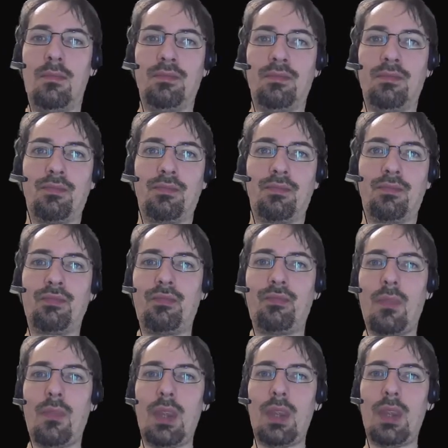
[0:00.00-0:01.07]
make
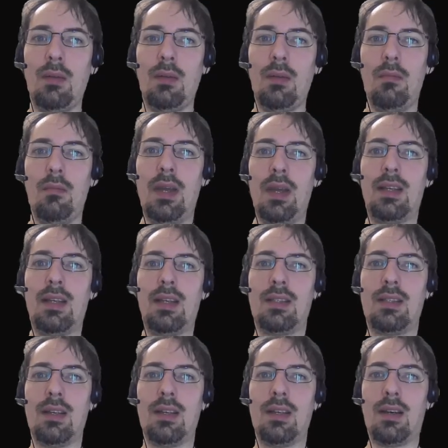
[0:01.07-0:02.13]
the
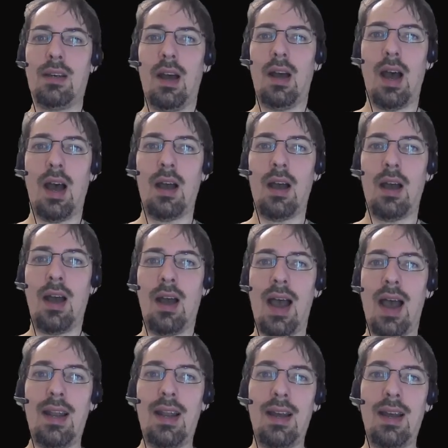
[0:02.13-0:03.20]
highlight something in the
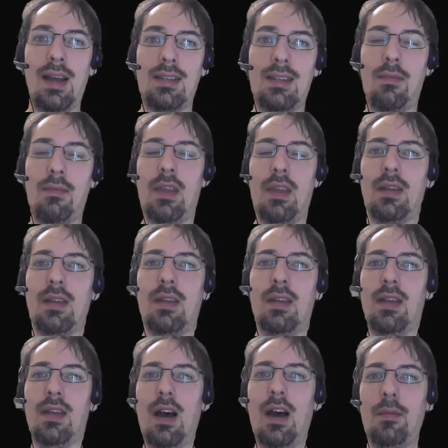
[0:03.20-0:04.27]
output,
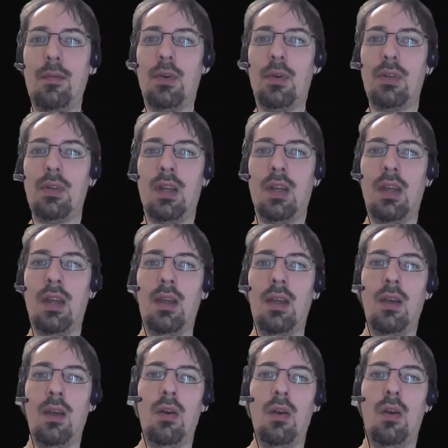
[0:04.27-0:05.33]

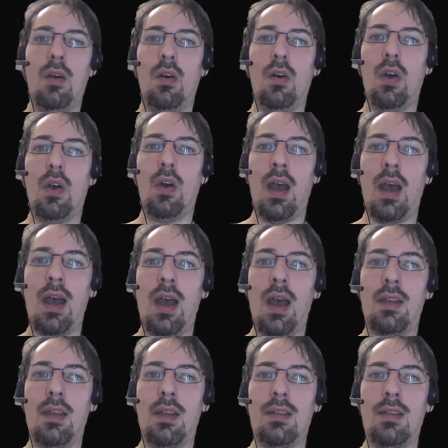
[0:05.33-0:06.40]
and
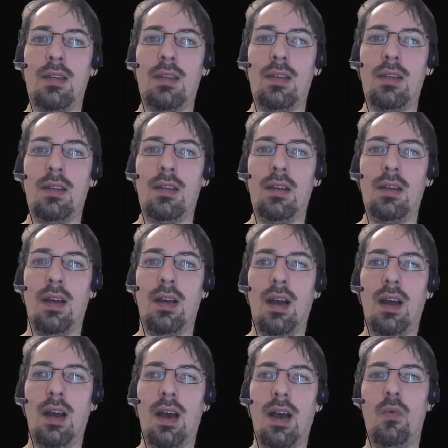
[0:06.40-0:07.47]
how we can also
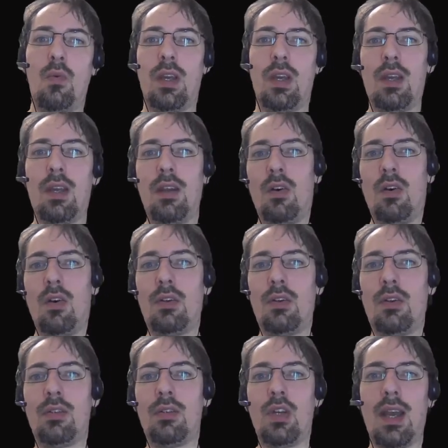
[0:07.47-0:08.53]
check not
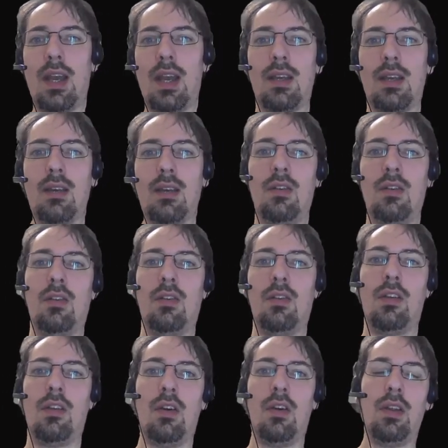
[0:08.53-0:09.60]
only for the
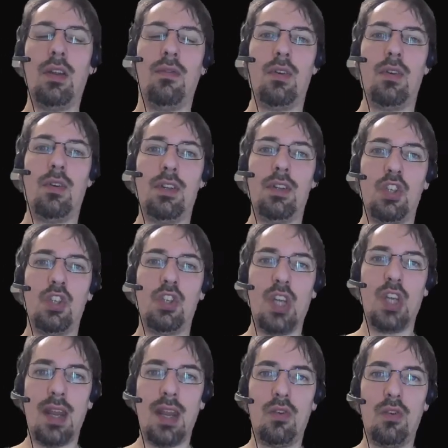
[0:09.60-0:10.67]
general
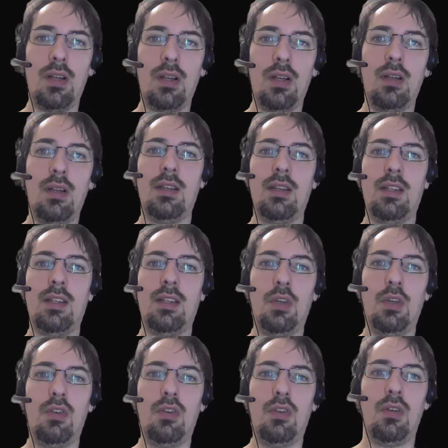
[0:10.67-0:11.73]
CPU utilization
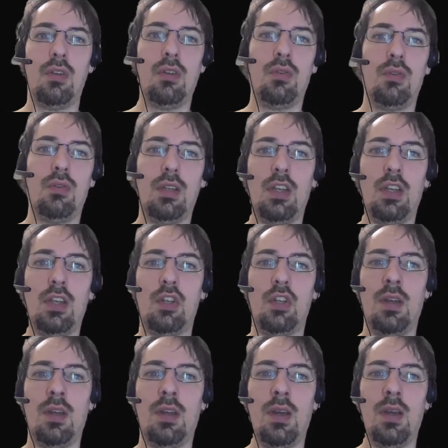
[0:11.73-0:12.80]
but also
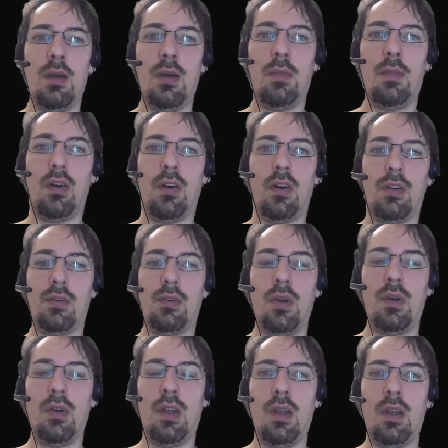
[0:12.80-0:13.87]
for
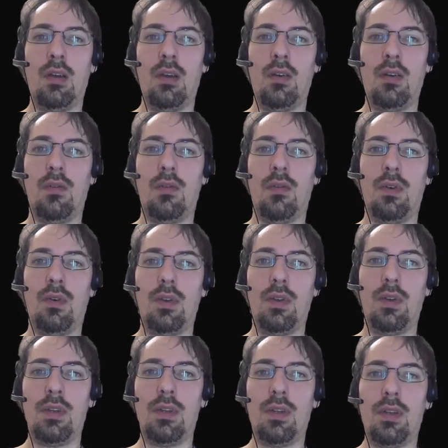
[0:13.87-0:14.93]
the
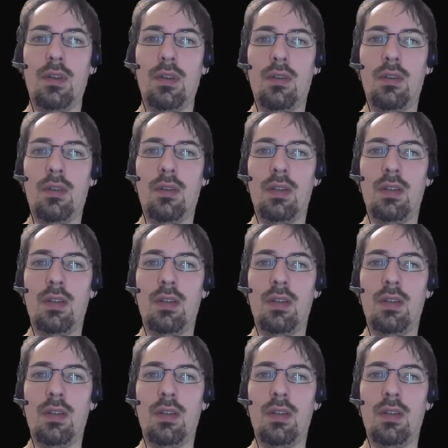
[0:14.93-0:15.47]
CPU